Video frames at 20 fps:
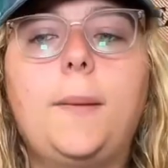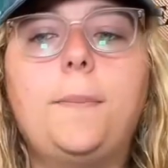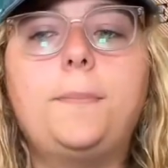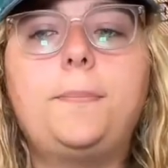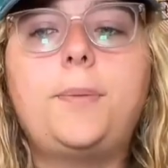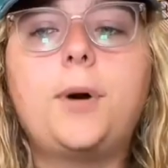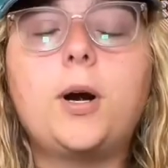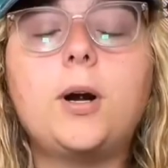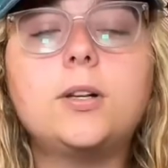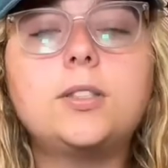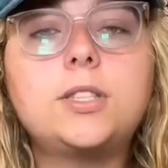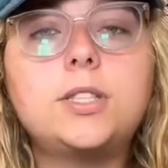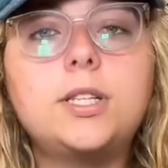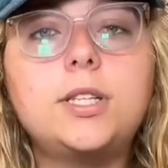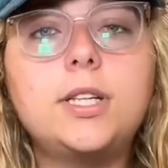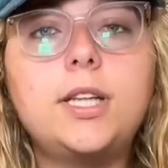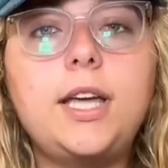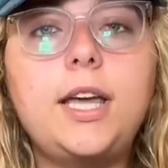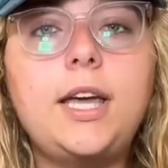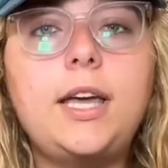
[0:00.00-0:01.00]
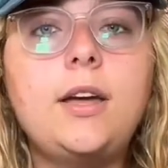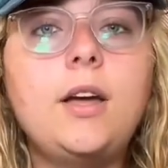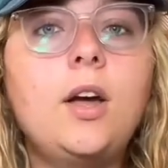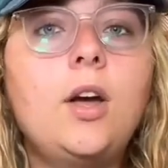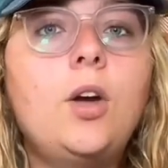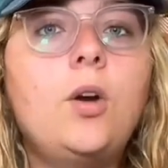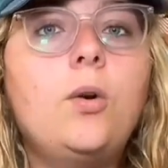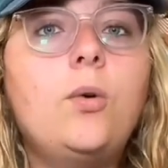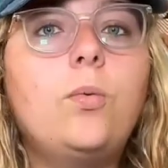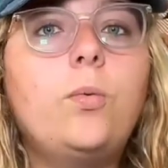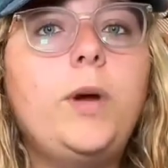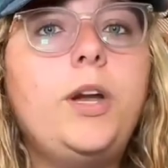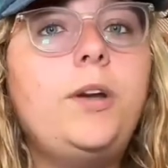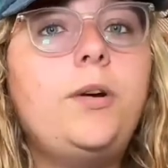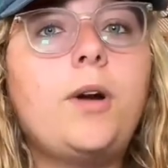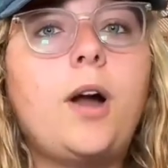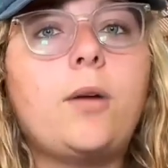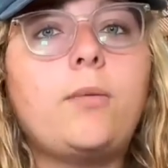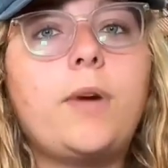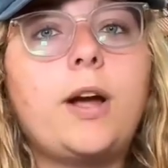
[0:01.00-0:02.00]
Personally, we
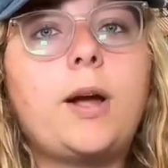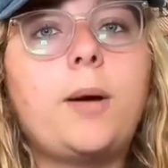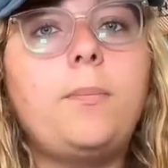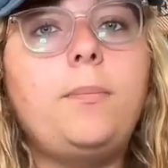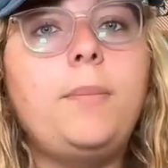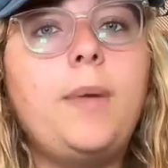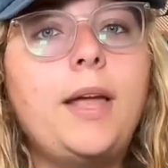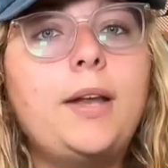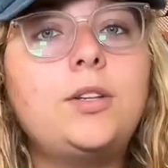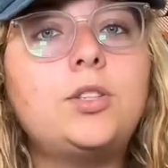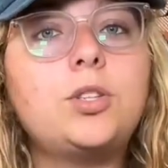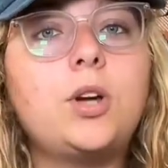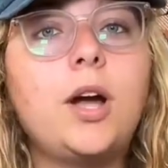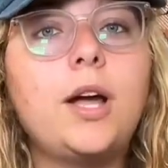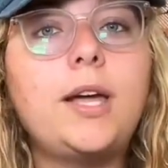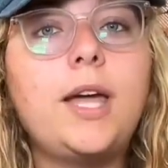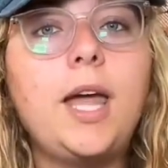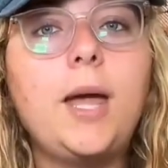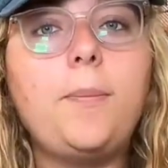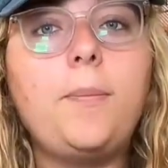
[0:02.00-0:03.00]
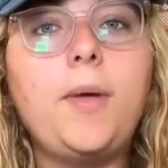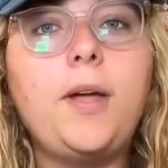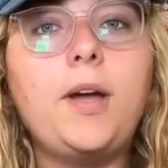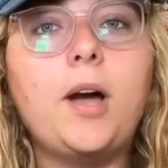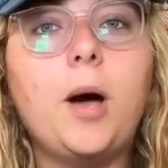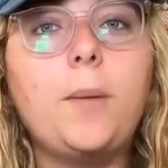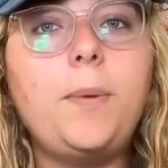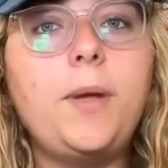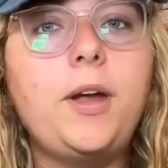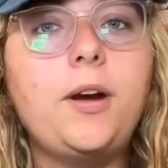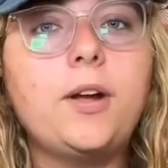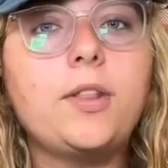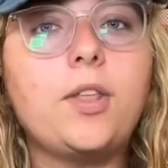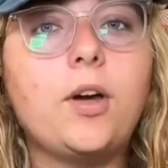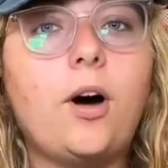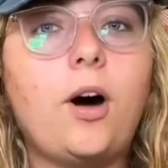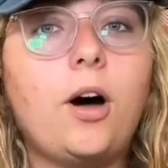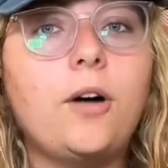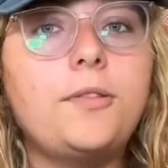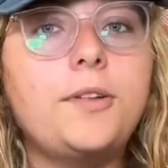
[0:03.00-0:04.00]
do not recommend dry camping up here at
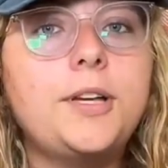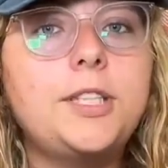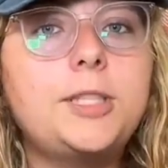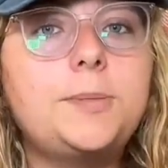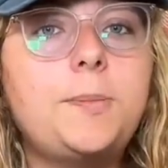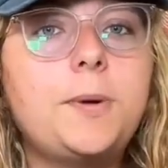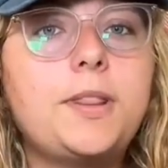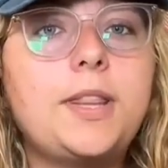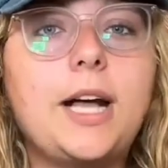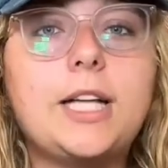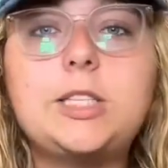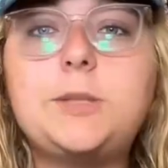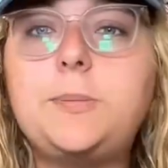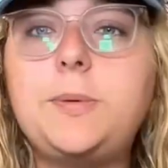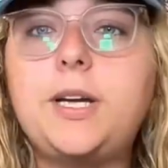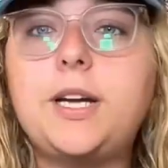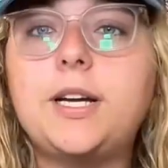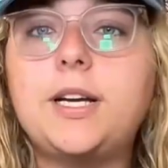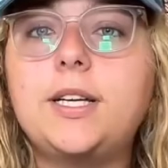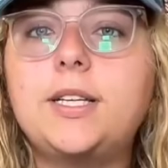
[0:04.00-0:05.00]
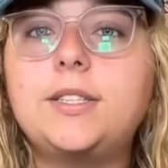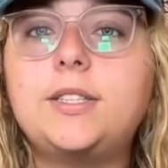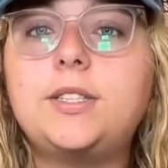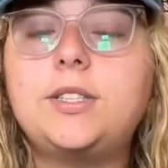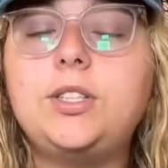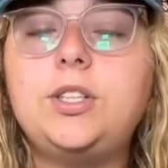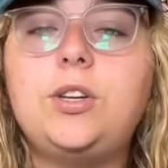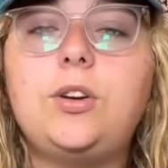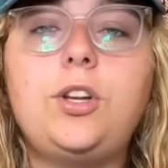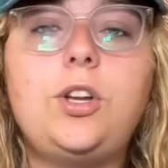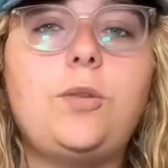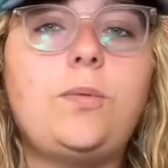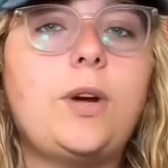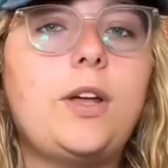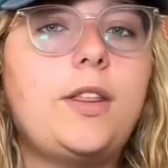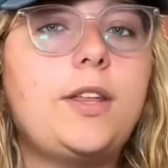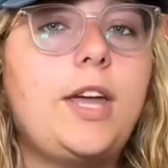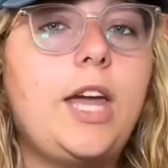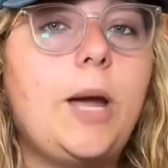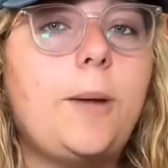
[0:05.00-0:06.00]
the office, but that's because, you
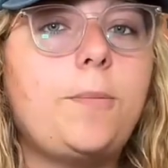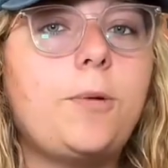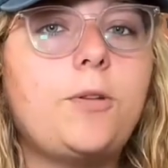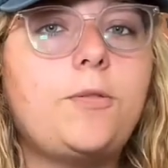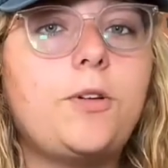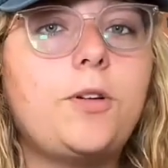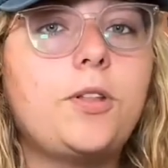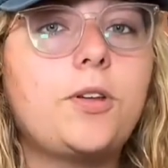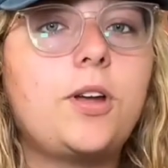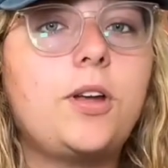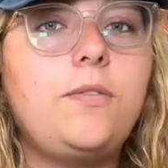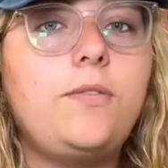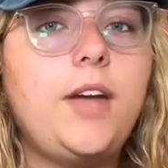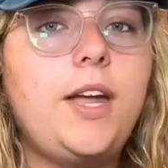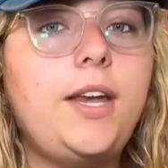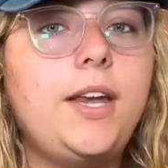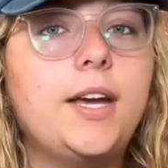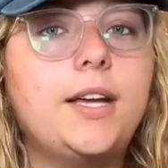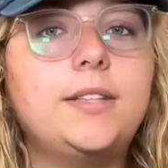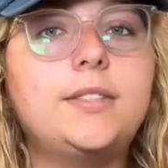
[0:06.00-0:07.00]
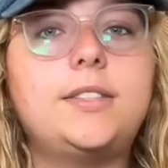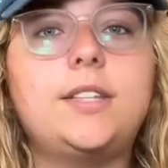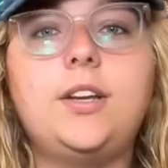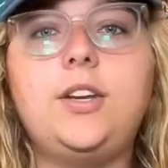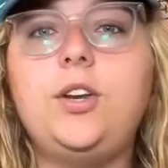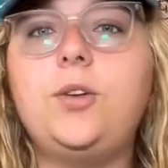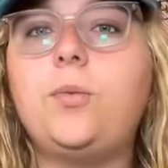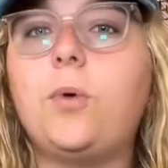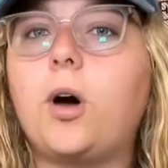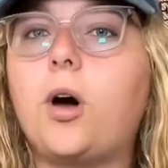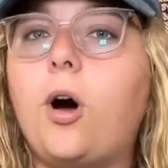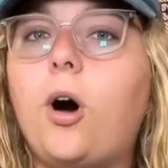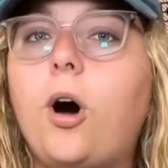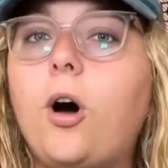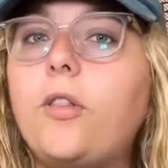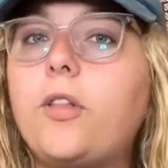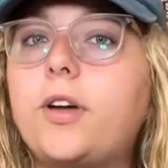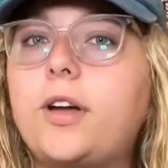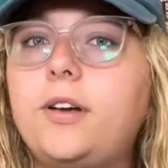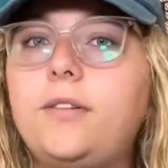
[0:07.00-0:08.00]
rent the camper for the convenience and you want
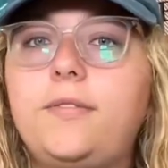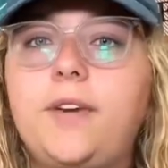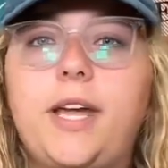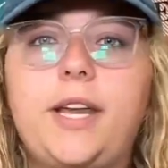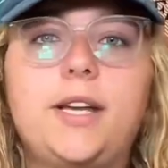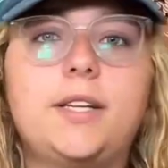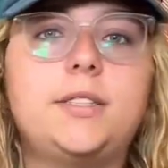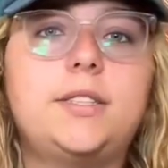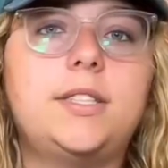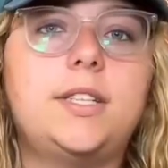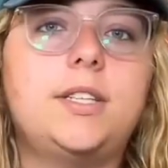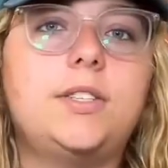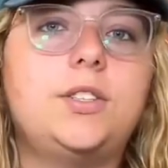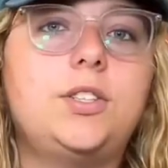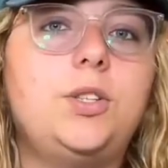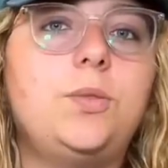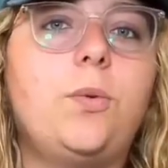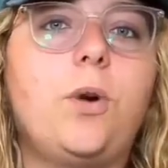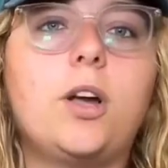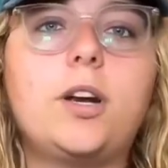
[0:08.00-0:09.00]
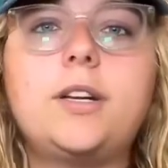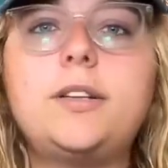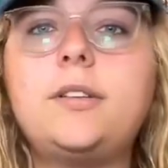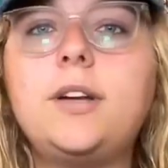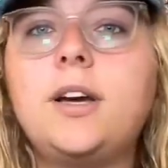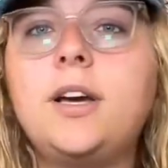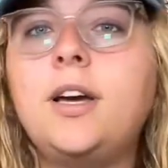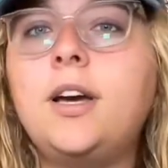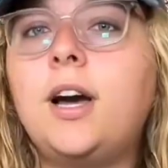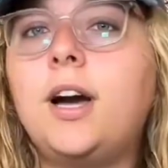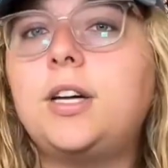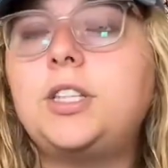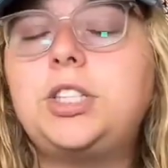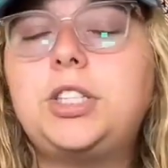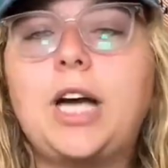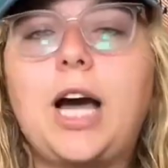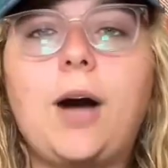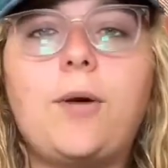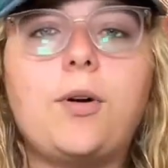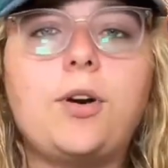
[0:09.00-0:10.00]
all the conveniences. You want a
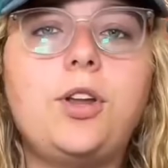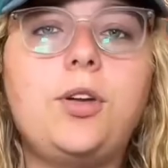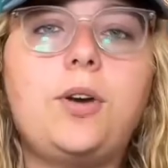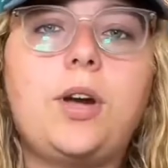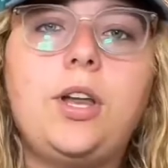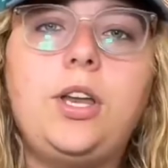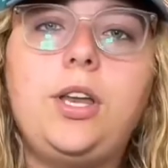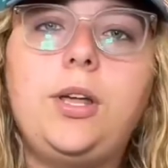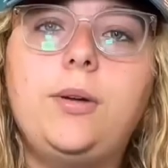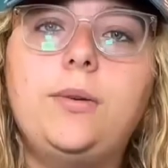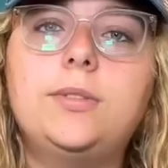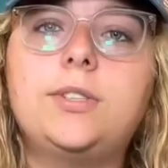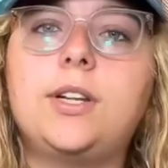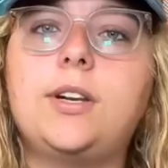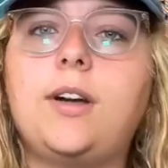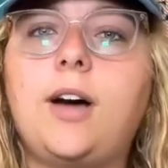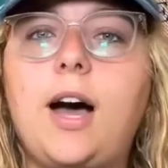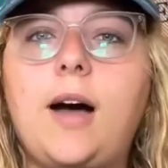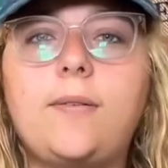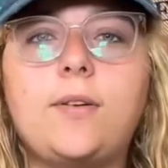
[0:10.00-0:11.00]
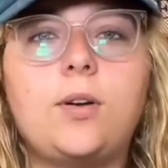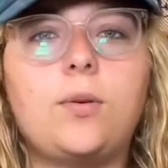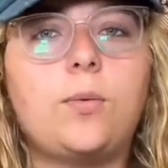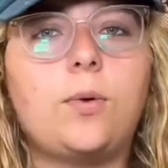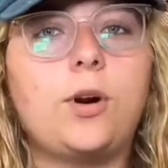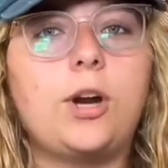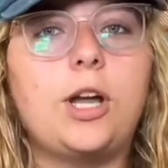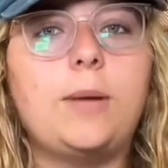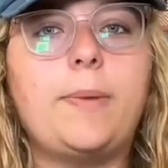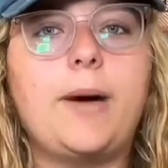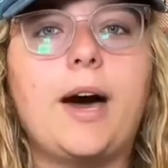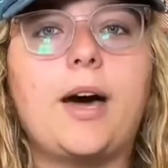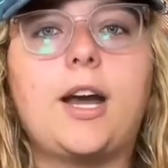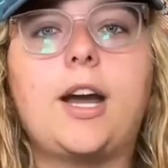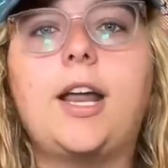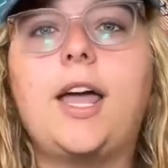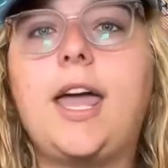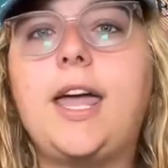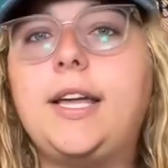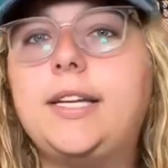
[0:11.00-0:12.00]
shower you can use and not have to worry
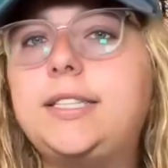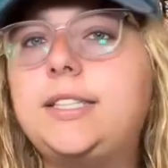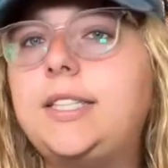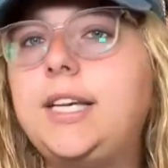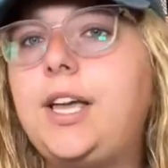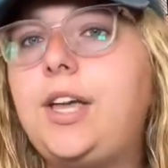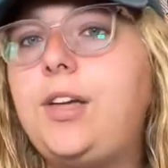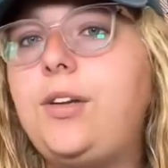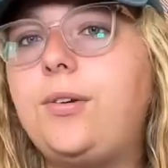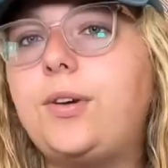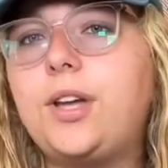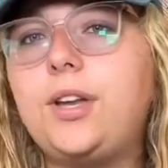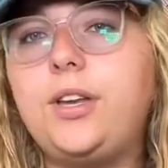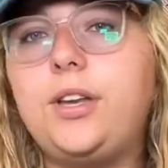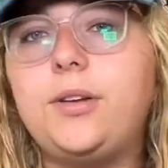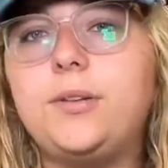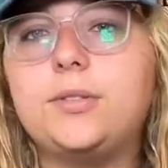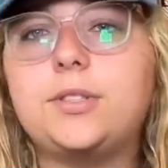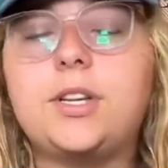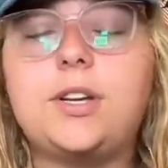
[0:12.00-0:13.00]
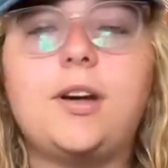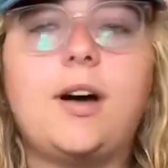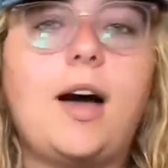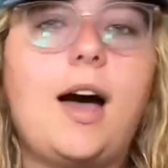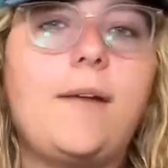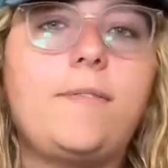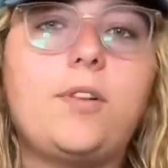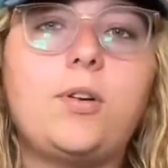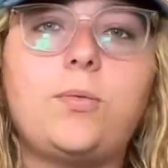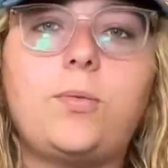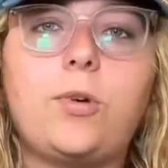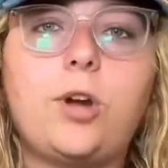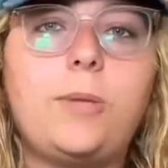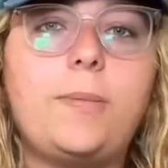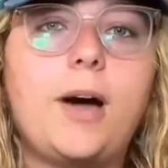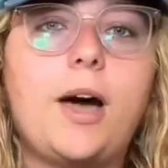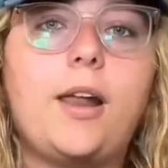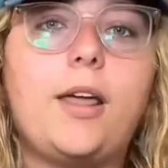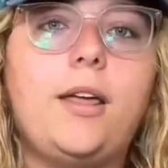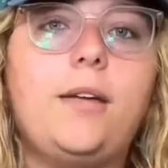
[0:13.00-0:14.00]
about it, an AC you can use and not have to worry
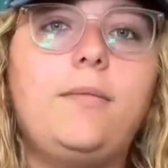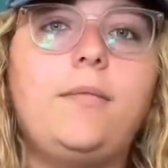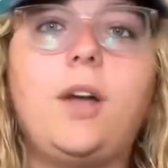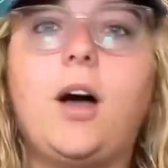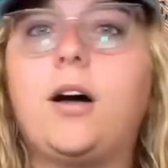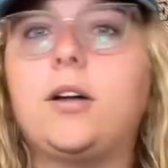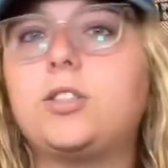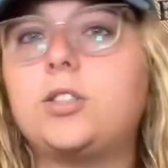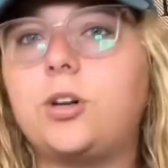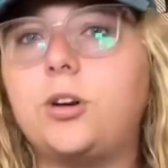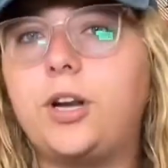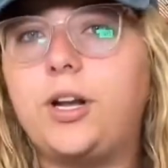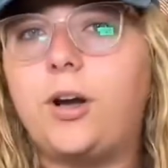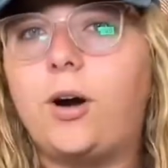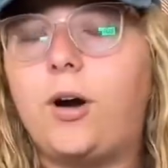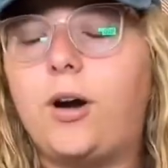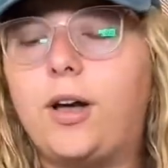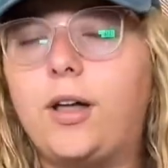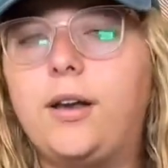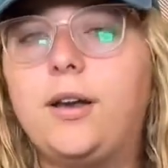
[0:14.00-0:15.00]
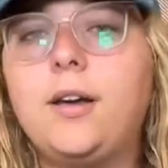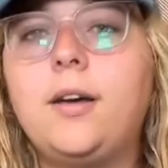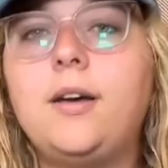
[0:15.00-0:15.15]
about it not turning on.